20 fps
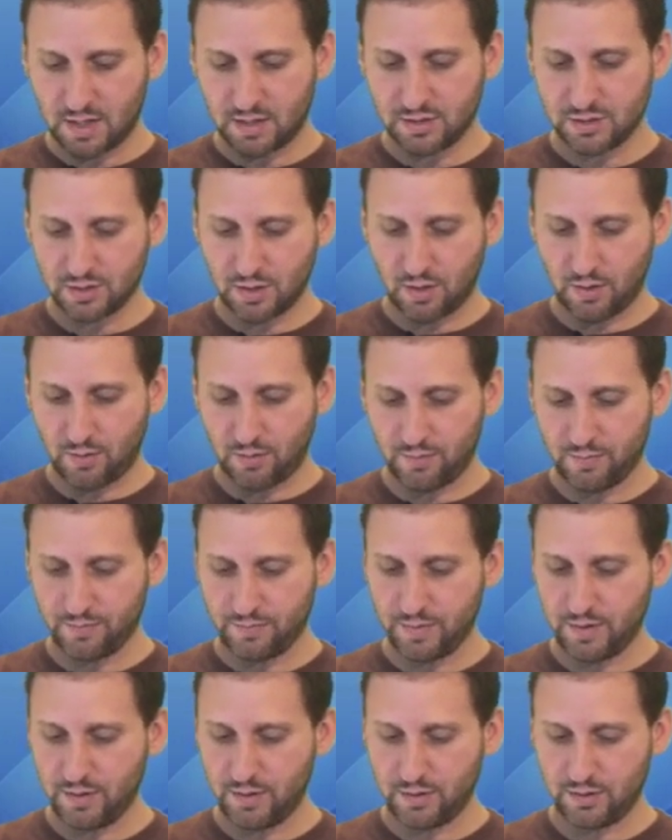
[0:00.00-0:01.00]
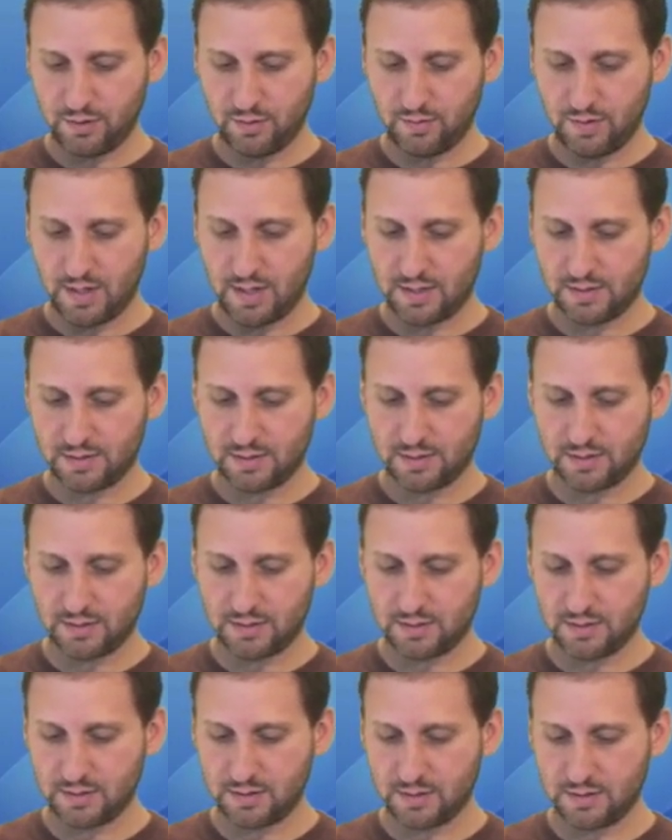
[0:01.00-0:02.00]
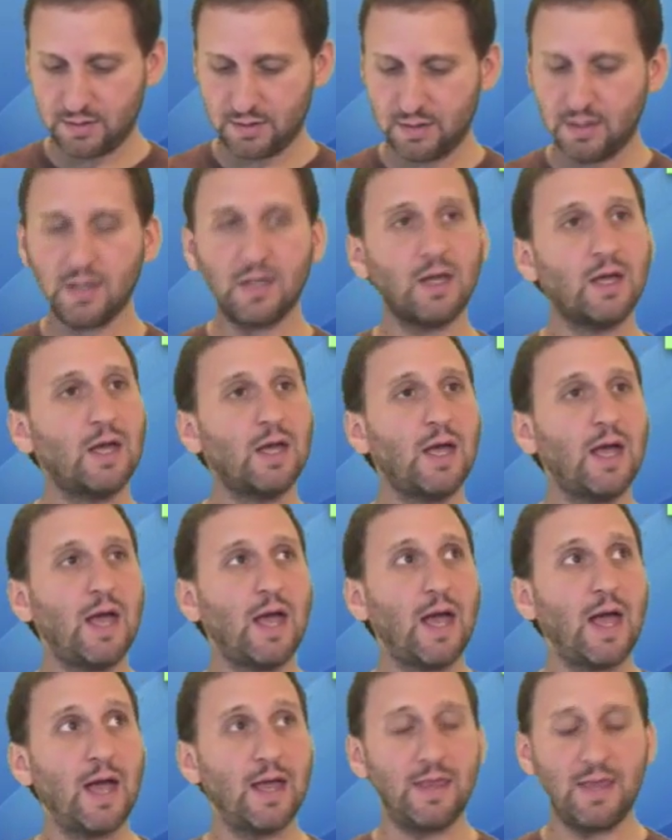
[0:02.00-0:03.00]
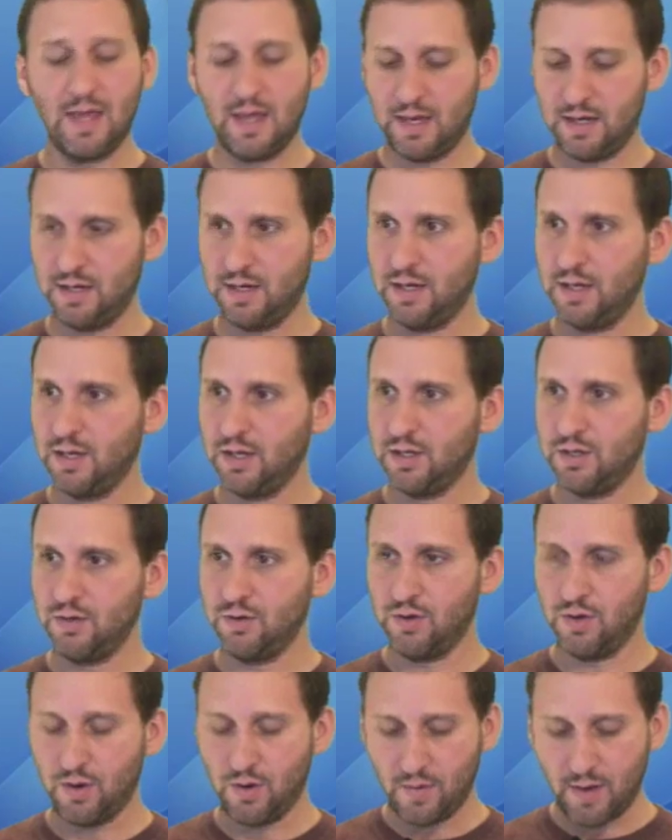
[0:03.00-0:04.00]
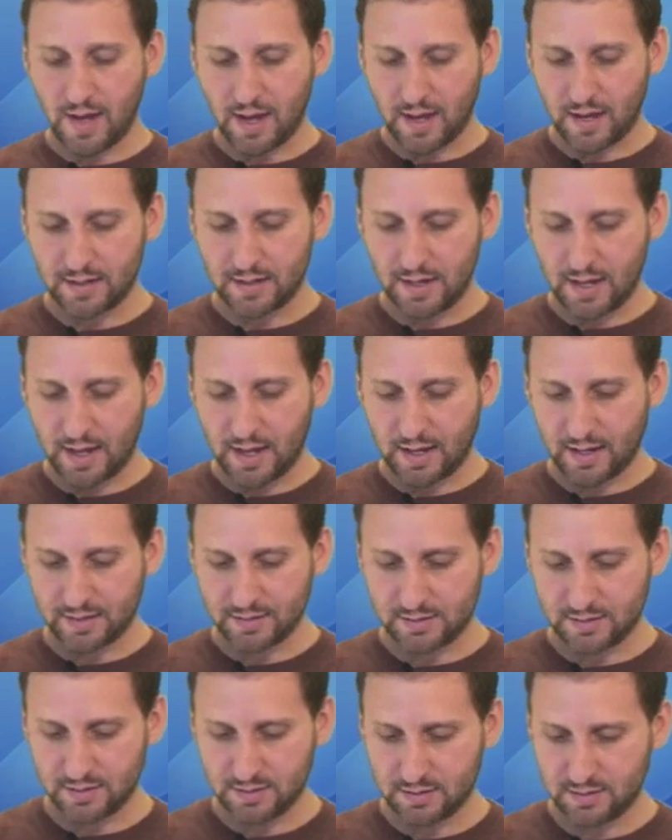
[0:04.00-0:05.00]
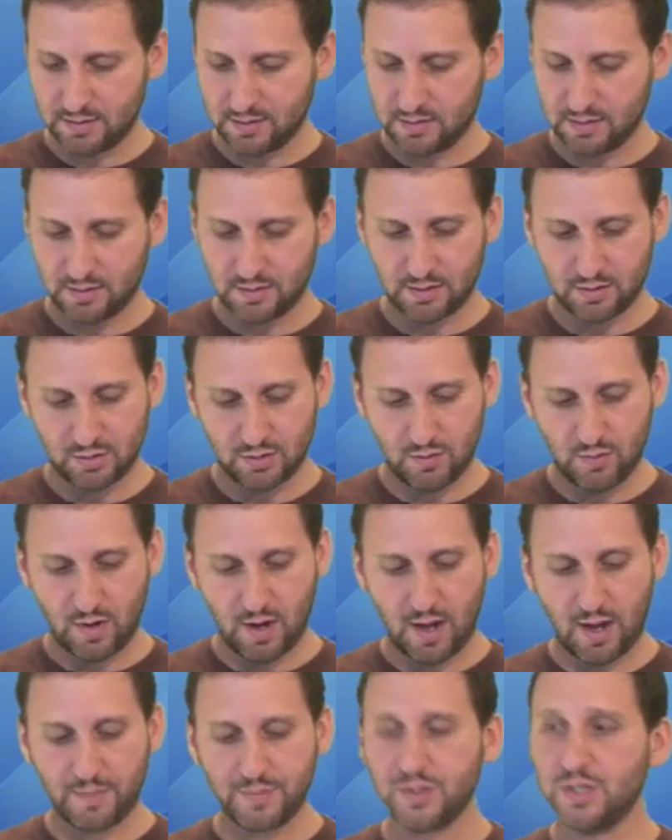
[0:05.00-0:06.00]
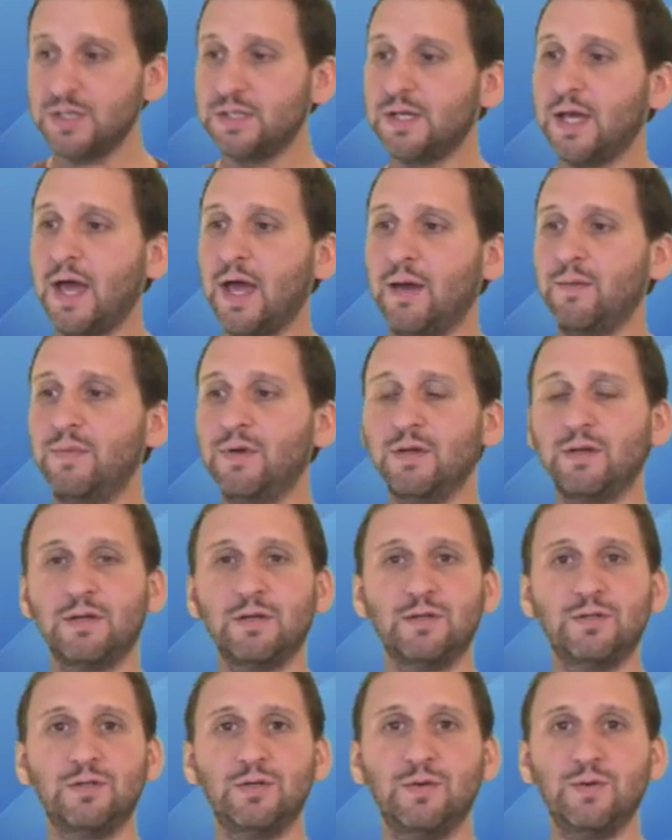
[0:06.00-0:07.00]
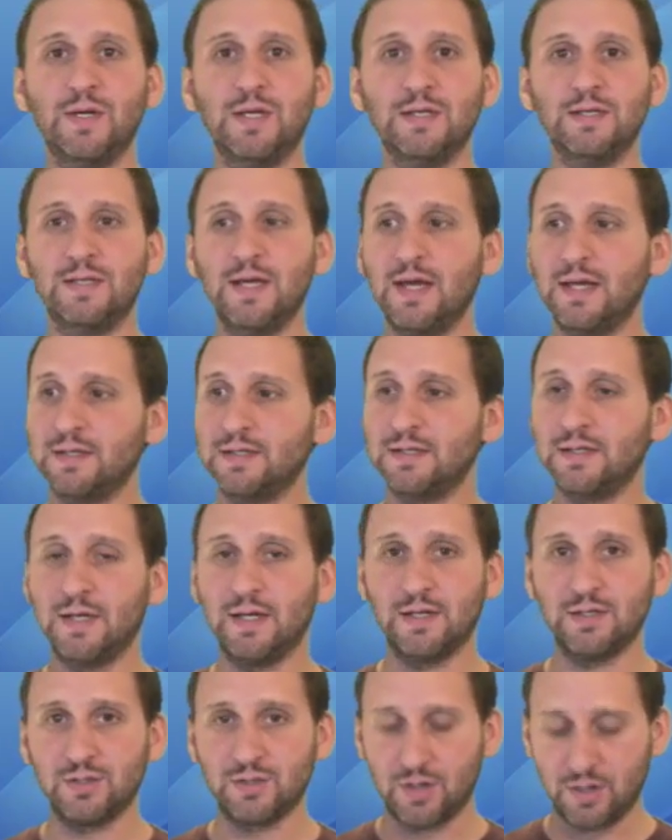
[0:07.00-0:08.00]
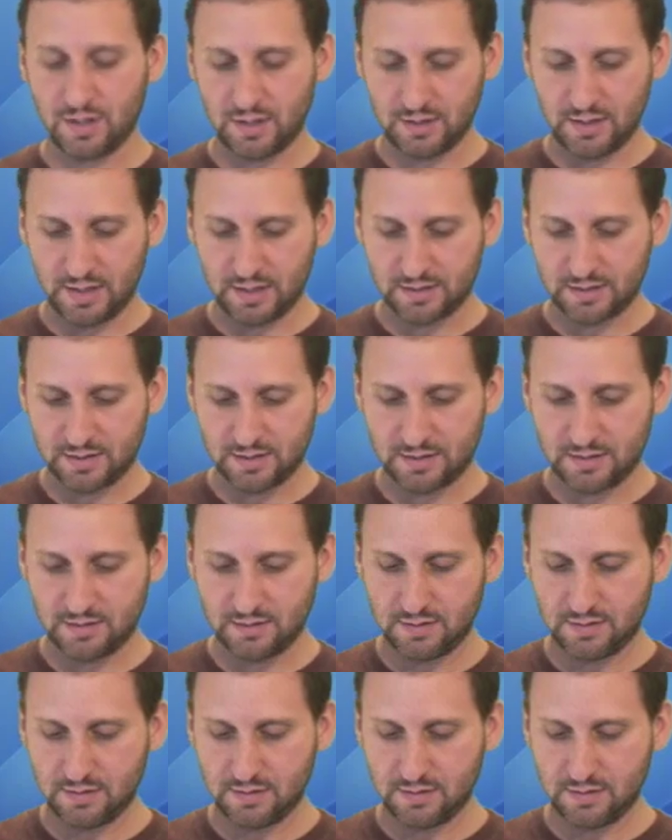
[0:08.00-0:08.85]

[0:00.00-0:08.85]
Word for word: So you can do this, and then you can go ahead and do Option Tab to indent and start a list.